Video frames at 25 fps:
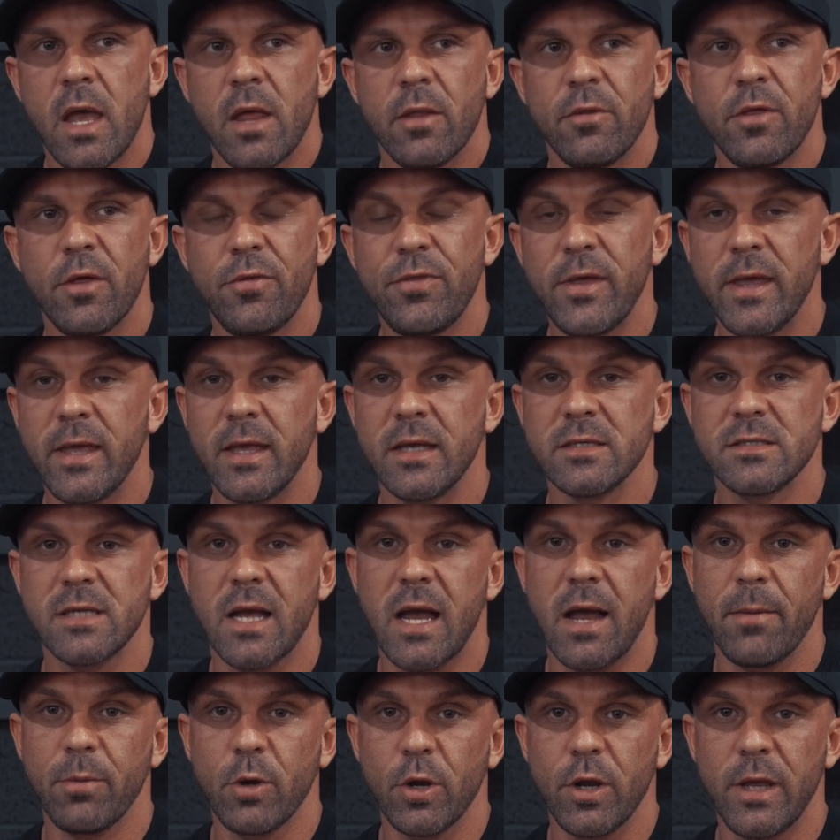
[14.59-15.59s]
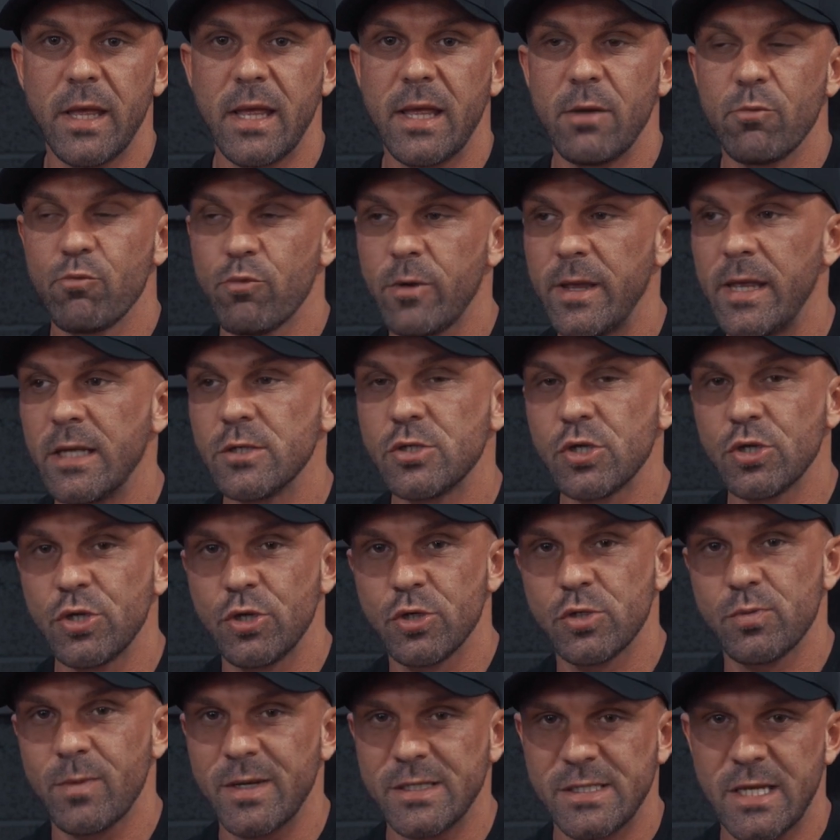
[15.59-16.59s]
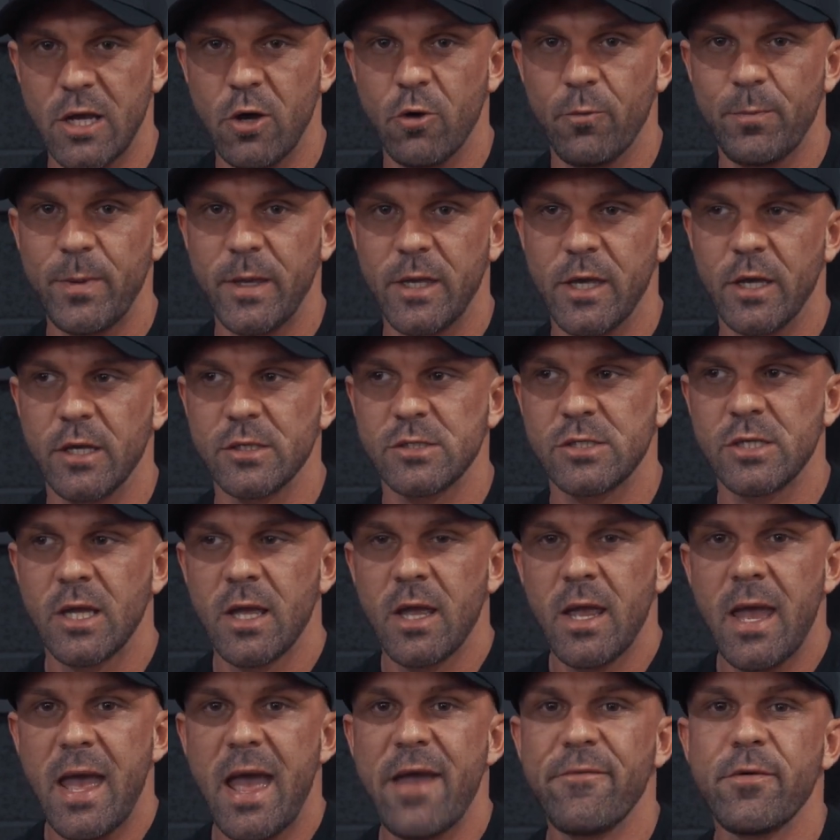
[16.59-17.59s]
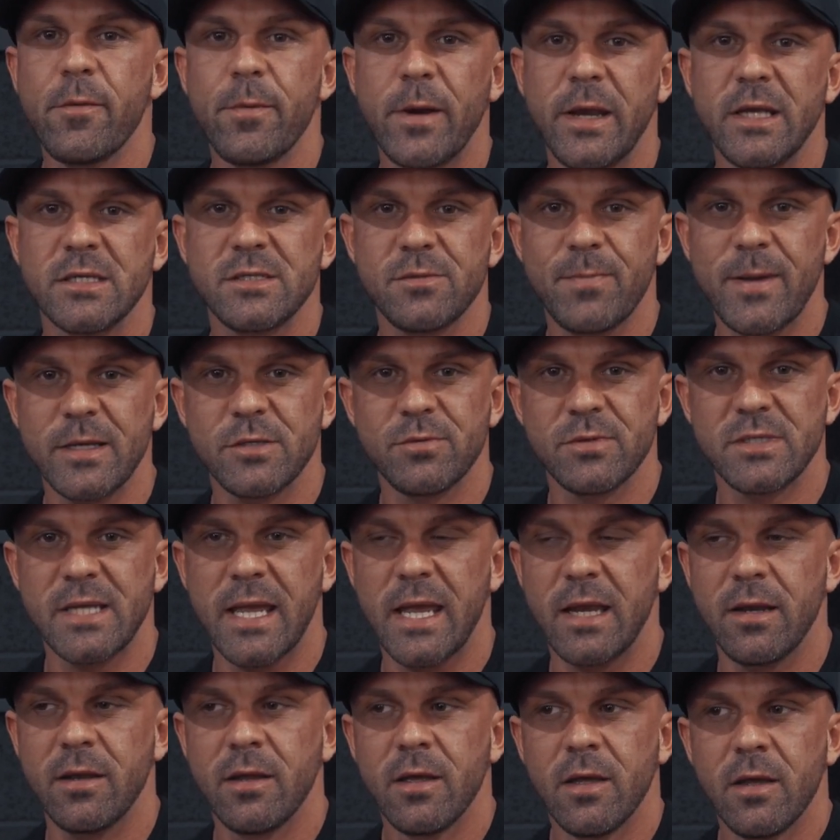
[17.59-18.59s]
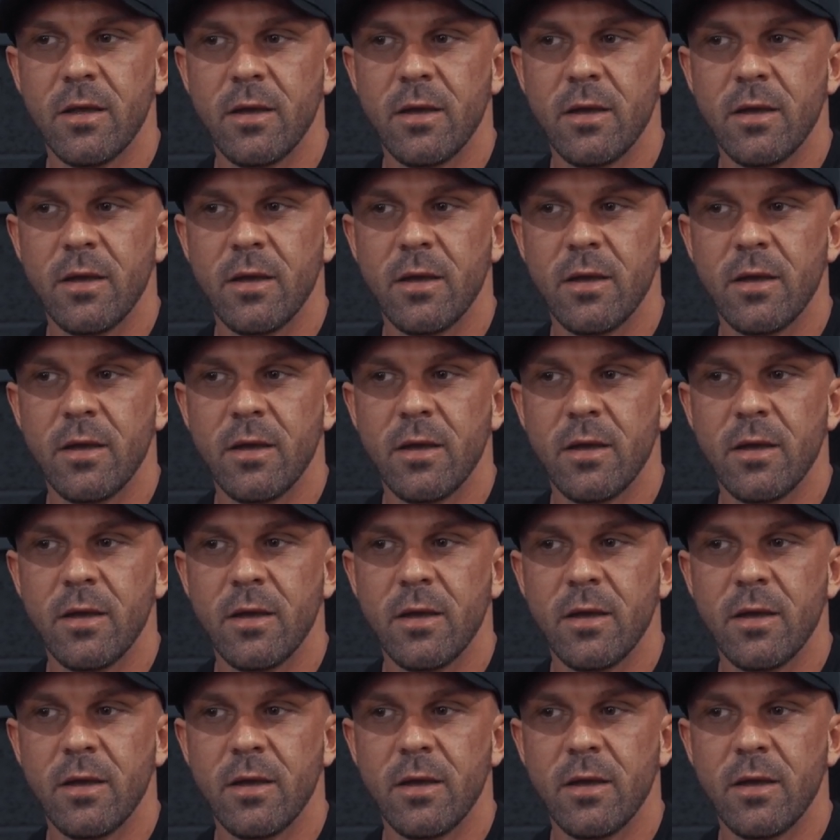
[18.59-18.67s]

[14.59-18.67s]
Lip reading: The thing is, I'm going to reintroduce myself because everybody's especially saying